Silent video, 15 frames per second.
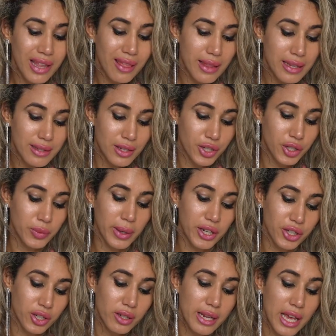in this
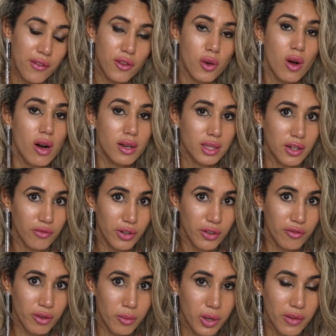situation, if you are suffering
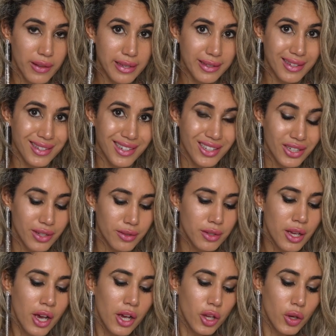from one of these conditions,
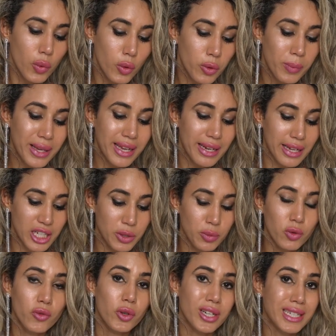you would be
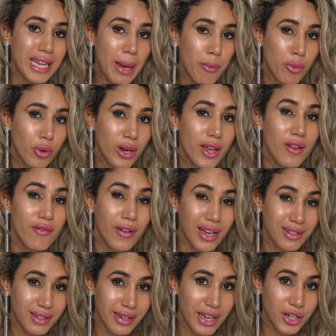eligible for a temporary
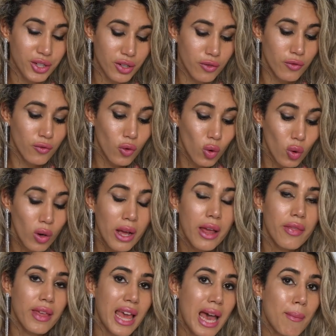vaccination for
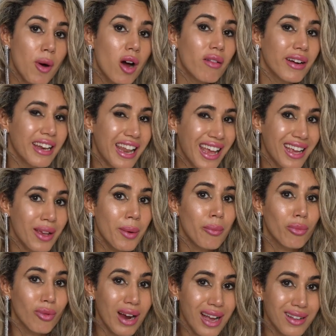the mRNA
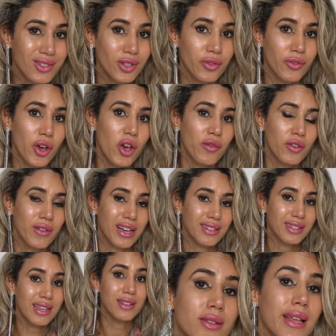brands of COVID
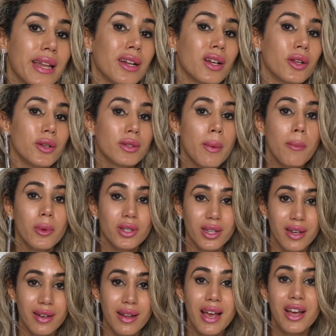vaccines. So, that includes
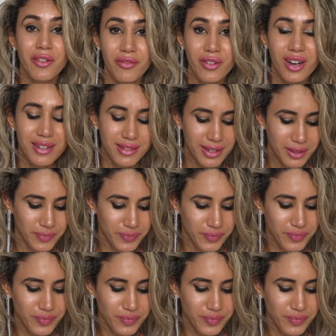Moderna and Pfizer.